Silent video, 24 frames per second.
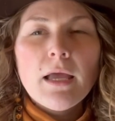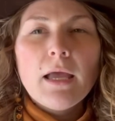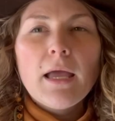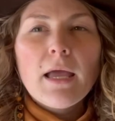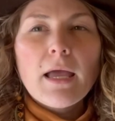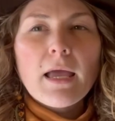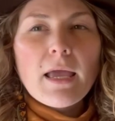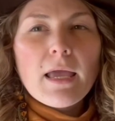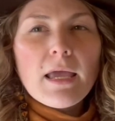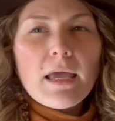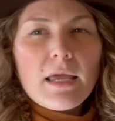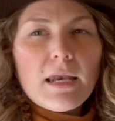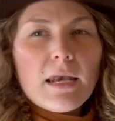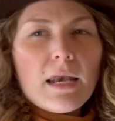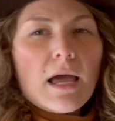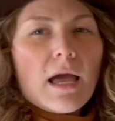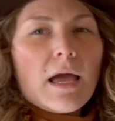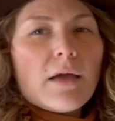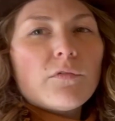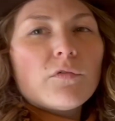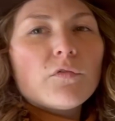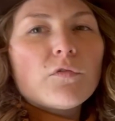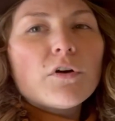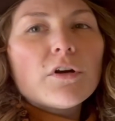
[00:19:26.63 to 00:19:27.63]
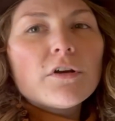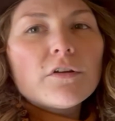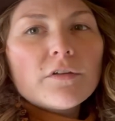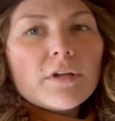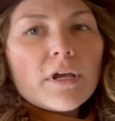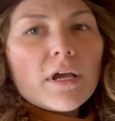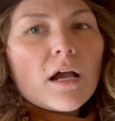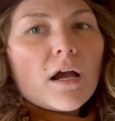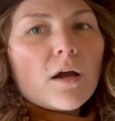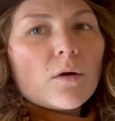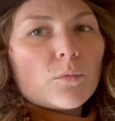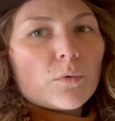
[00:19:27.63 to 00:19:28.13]
And at first
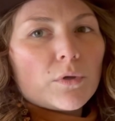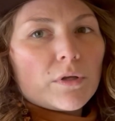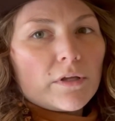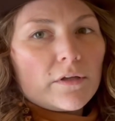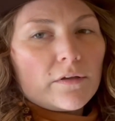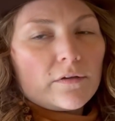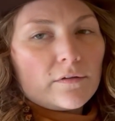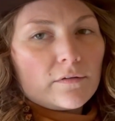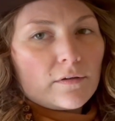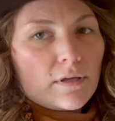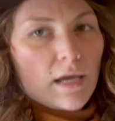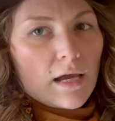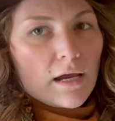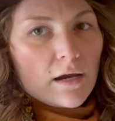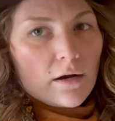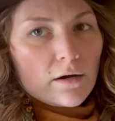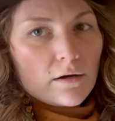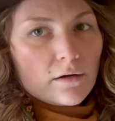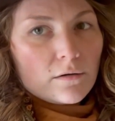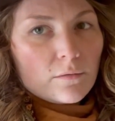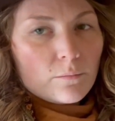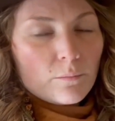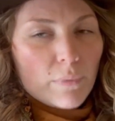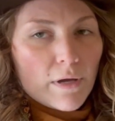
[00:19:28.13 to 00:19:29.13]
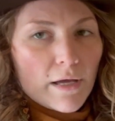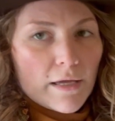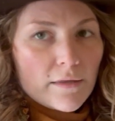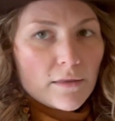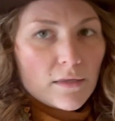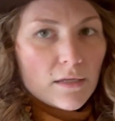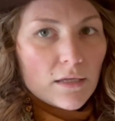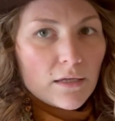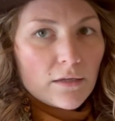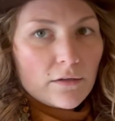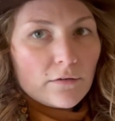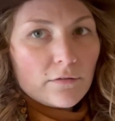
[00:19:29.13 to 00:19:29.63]
I got really scared by
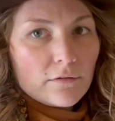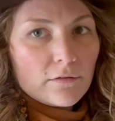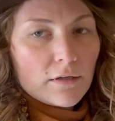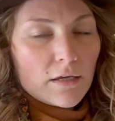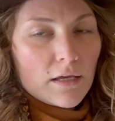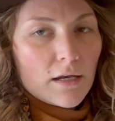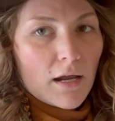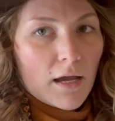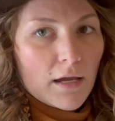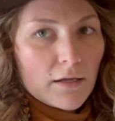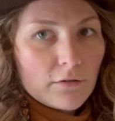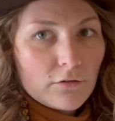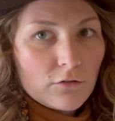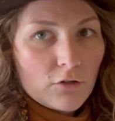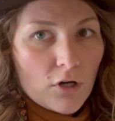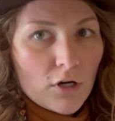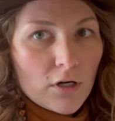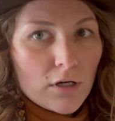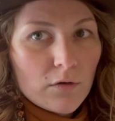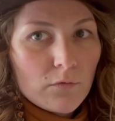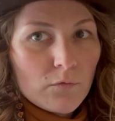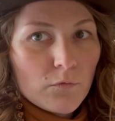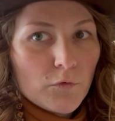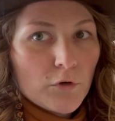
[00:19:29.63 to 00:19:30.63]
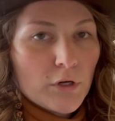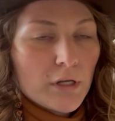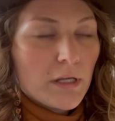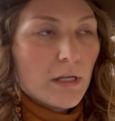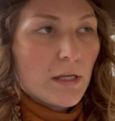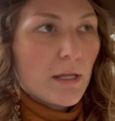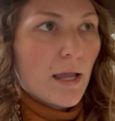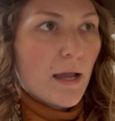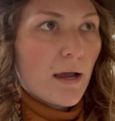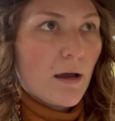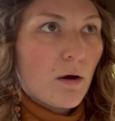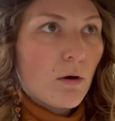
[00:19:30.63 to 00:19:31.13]
this and I started
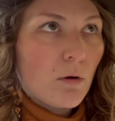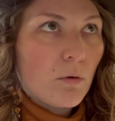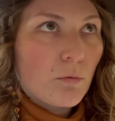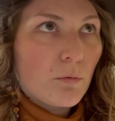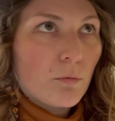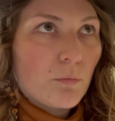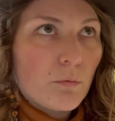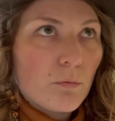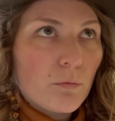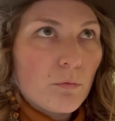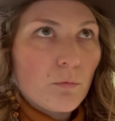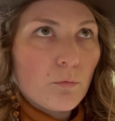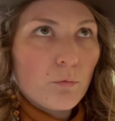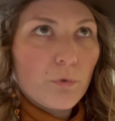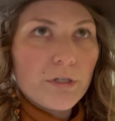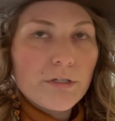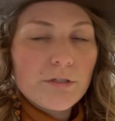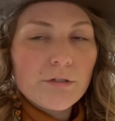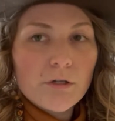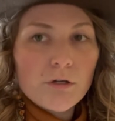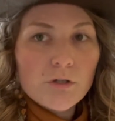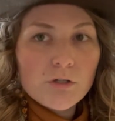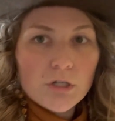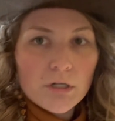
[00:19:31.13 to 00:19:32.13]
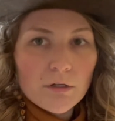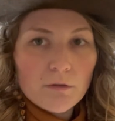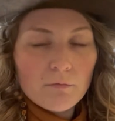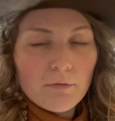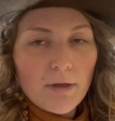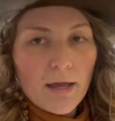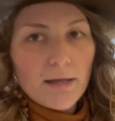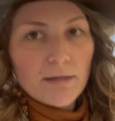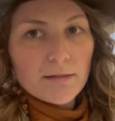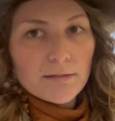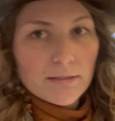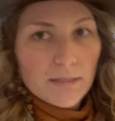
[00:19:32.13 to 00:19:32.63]
freaking out, researching
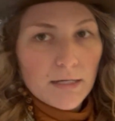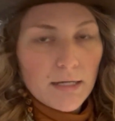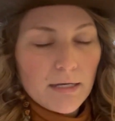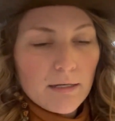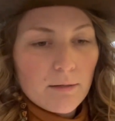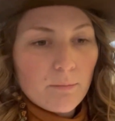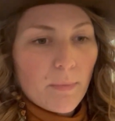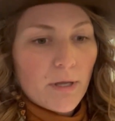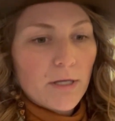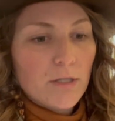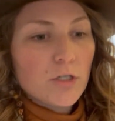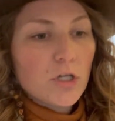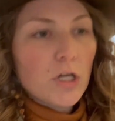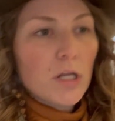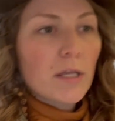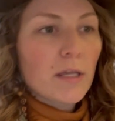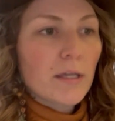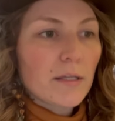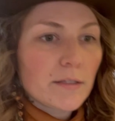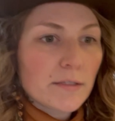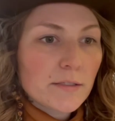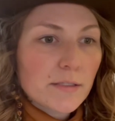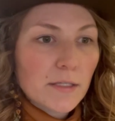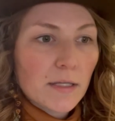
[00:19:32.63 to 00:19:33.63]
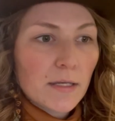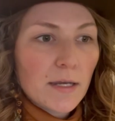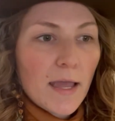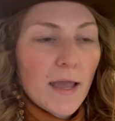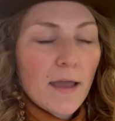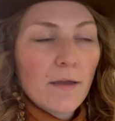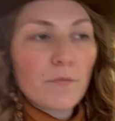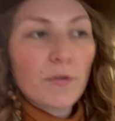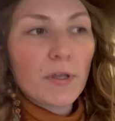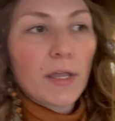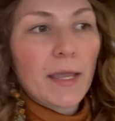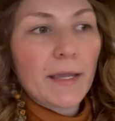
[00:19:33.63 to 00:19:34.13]
vaccinating my chickens and
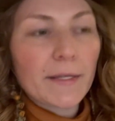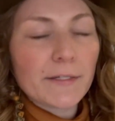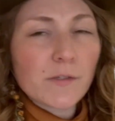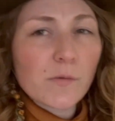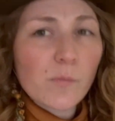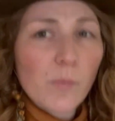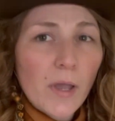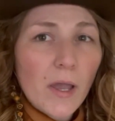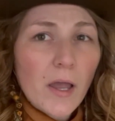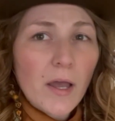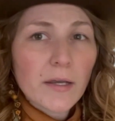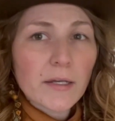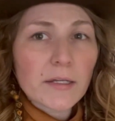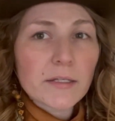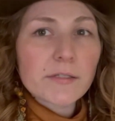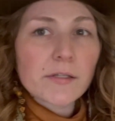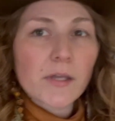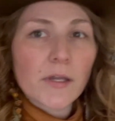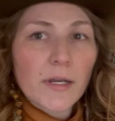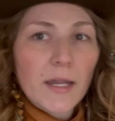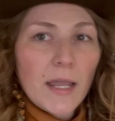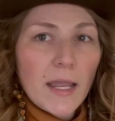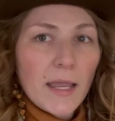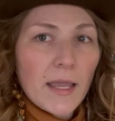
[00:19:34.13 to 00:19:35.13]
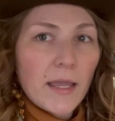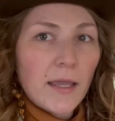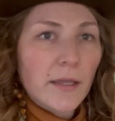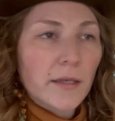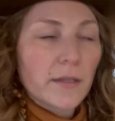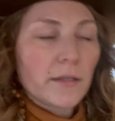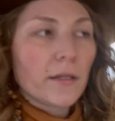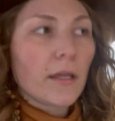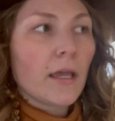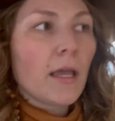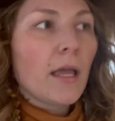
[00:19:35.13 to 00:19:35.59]
having antibiotics on hand.